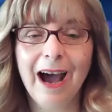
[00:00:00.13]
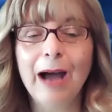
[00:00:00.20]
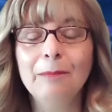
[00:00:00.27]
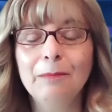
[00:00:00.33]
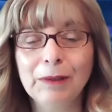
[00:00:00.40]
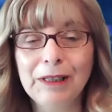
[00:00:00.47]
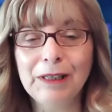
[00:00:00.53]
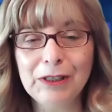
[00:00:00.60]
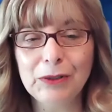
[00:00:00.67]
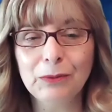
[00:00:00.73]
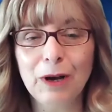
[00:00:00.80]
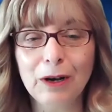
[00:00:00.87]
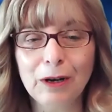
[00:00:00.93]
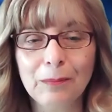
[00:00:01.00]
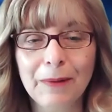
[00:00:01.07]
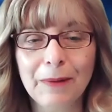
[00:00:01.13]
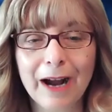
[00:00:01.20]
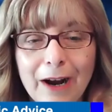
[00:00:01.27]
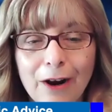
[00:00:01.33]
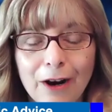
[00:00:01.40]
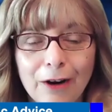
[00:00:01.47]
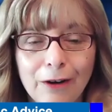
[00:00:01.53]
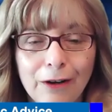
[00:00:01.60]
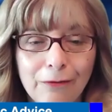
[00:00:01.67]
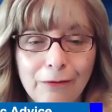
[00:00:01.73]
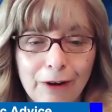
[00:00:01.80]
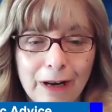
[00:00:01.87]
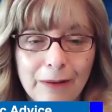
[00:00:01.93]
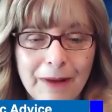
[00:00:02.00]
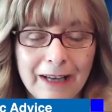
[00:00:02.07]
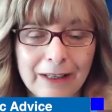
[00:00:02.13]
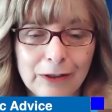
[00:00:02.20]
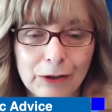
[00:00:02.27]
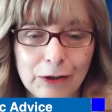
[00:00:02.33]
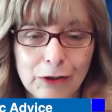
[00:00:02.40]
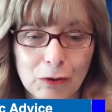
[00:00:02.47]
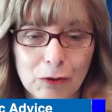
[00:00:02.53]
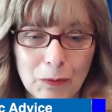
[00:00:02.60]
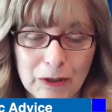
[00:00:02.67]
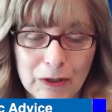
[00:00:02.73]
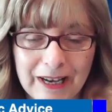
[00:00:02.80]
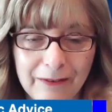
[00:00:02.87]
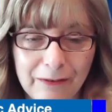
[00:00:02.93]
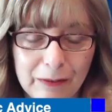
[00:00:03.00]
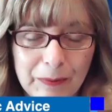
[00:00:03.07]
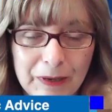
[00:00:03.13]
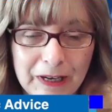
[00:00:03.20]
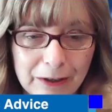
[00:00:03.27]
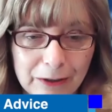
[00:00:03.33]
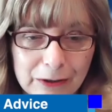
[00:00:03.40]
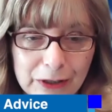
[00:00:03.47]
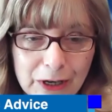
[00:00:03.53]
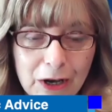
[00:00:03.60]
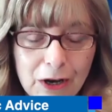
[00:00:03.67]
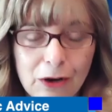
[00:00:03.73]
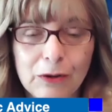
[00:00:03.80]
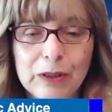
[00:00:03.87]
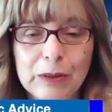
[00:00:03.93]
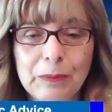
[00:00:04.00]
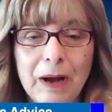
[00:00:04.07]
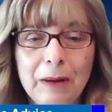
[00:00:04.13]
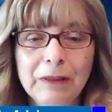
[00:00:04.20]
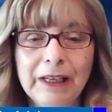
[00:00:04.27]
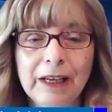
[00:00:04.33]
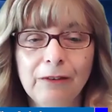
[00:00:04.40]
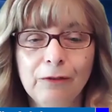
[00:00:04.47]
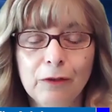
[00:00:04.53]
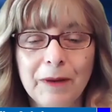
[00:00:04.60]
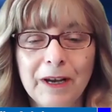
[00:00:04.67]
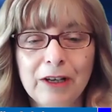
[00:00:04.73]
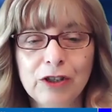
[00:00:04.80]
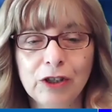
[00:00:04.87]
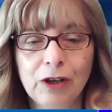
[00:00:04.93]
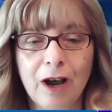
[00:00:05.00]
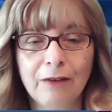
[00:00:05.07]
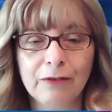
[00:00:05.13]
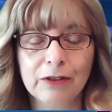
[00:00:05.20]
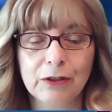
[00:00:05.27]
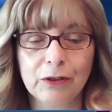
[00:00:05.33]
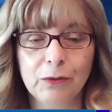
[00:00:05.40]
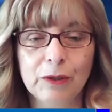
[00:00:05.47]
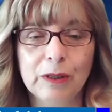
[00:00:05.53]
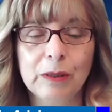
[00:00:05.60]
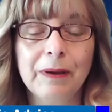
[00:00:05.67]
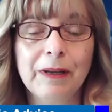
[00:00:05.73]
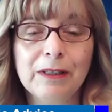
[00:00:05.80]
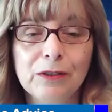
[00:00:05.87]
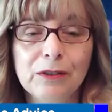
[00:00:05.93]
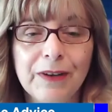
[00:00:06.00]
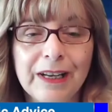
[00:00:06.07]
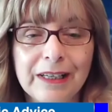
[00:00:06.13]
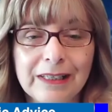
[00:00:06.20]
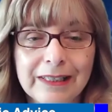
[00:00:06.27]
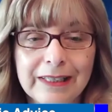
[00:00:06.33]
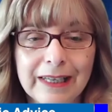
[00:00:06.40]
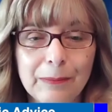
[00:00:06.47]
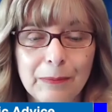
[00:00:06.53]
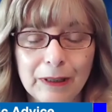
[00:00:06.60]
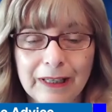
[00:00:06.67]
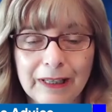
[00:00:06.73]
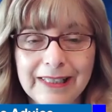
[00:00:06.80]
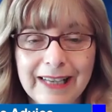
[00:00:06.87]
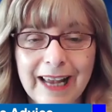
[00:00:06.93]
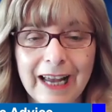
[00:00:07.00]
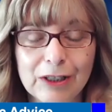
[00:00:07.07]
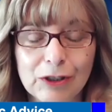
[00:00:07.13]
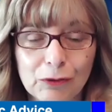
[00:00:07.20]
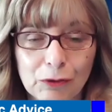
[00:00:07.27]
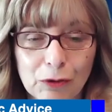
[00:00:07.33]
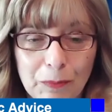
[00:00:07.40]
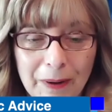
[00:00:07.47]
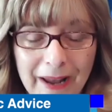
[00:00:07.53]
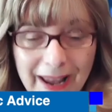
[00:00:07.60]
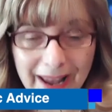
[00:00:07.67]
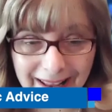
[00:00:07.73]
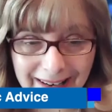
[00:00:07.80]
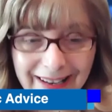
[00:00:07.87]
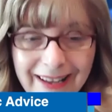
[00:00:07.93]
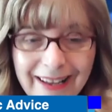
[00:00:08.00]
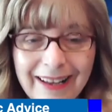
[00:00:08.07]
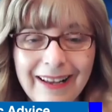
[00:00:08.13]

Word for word: I'm pleased to welcome back our good friend, Master Trooper David Peters, who is a public information officer with the Pennsylvania State Police at Troop N.